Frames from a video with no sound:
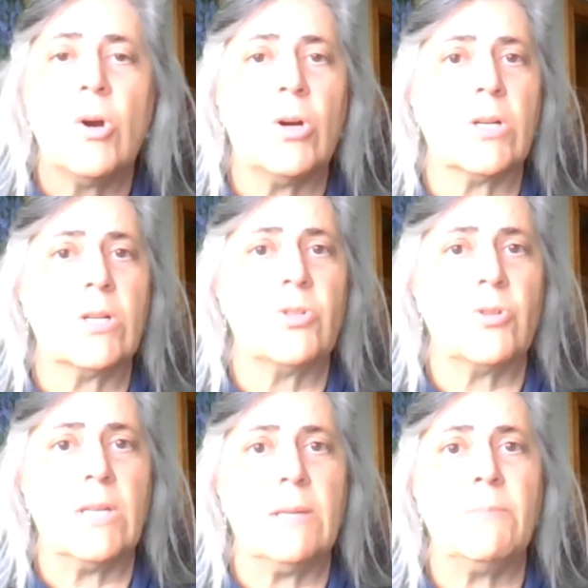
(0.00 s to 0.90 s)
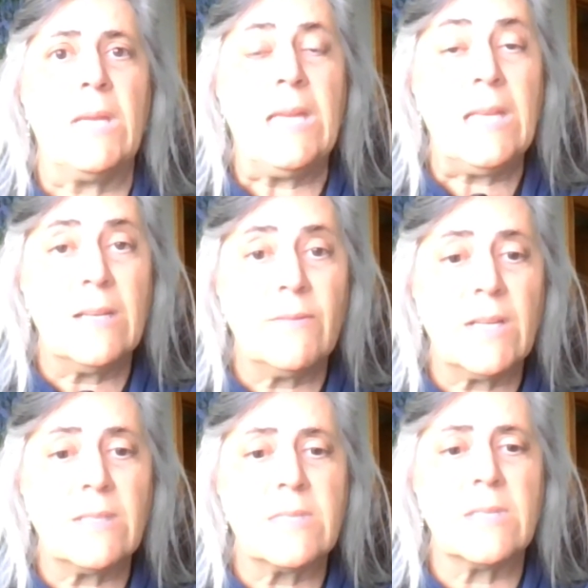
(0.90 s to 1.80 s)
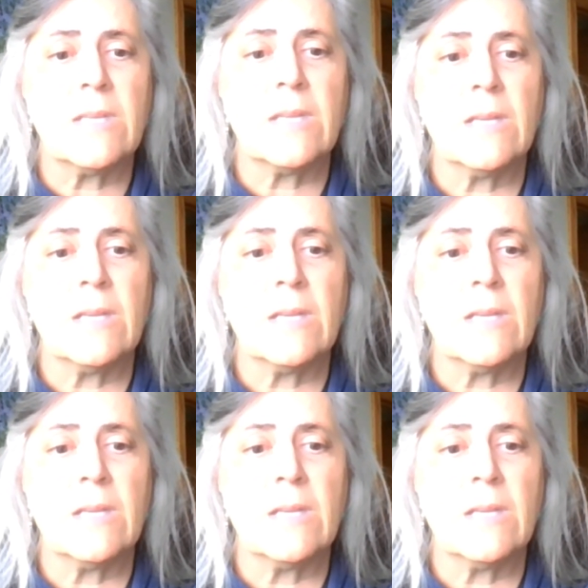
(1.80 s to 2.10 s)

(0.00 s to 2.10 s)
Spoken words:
or extreme heat events?